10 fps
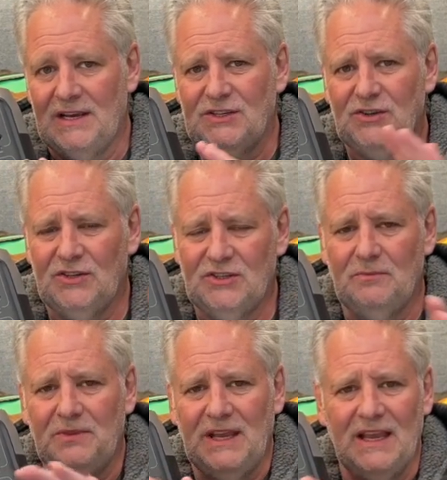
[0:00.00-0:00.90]
So it's
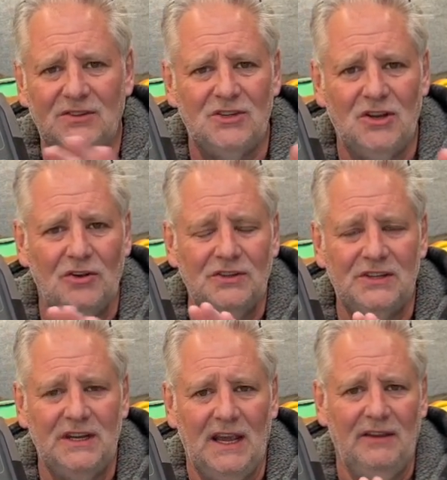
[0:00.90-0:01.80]
something else to
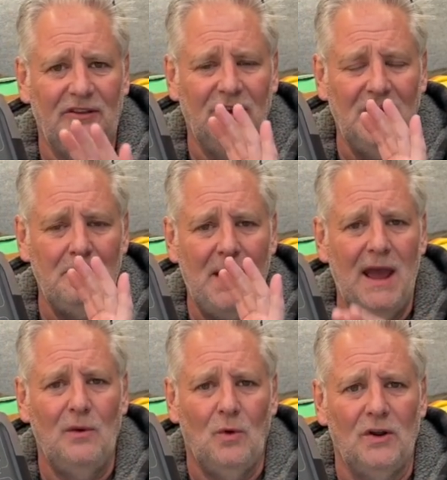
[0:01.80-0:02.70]
consider. If you're going to
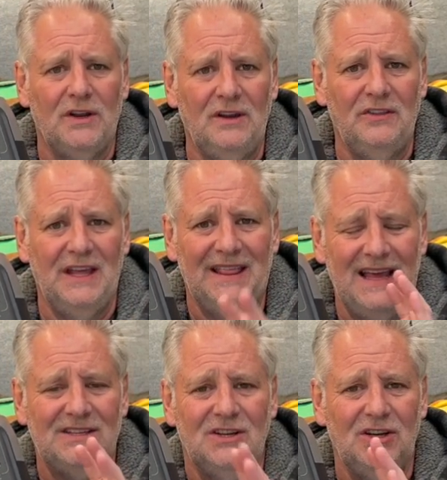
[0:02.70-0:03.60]
buy one and you think
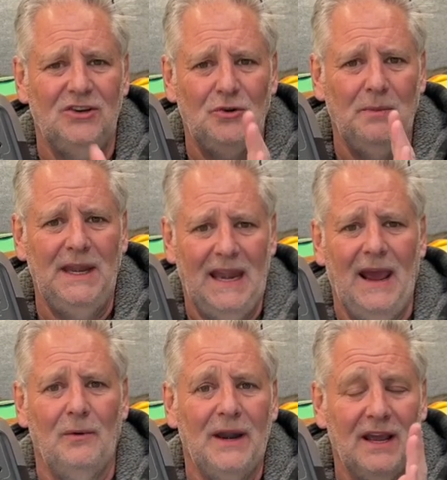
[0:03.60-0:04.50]
that's going to do me
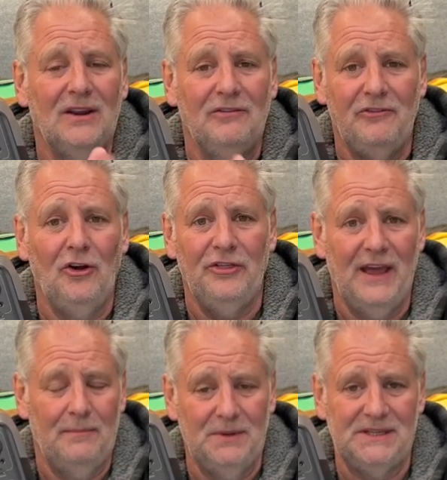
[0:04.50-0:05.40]
now and I can afford
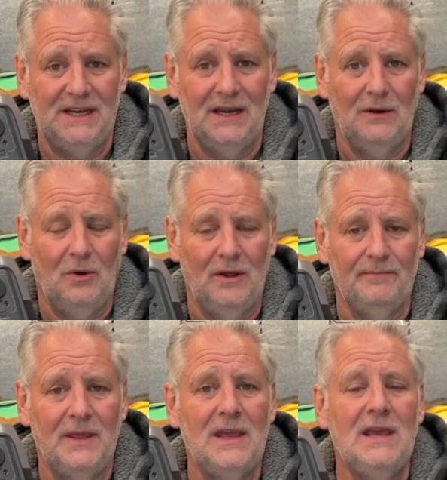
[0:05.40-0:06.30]
that particular
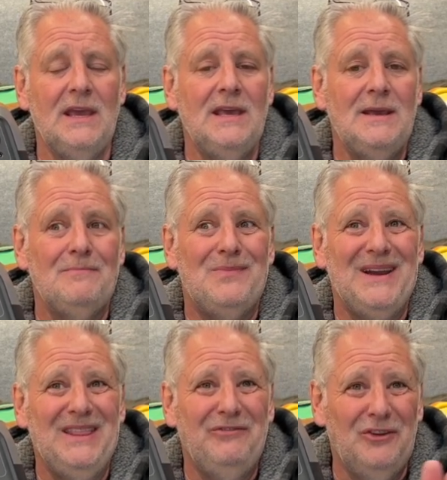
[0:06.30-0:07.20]
one, but
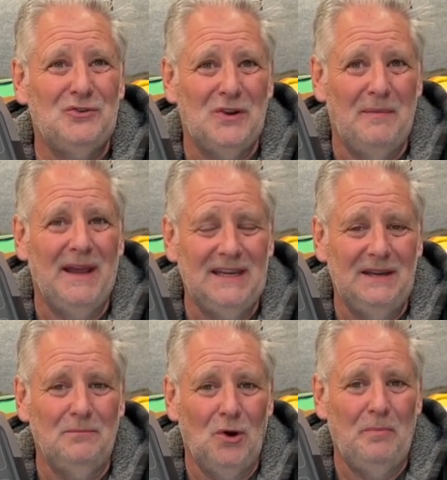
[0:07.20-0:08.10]
in the future I might
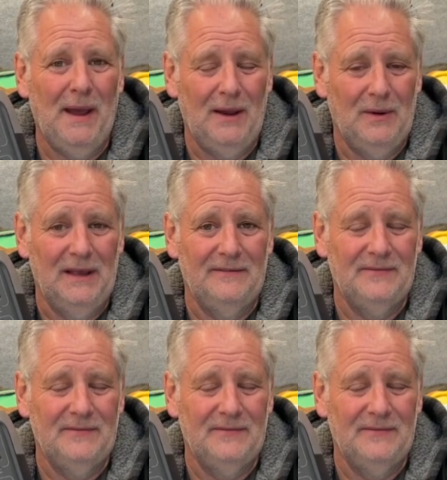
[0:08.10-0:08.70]
need more power.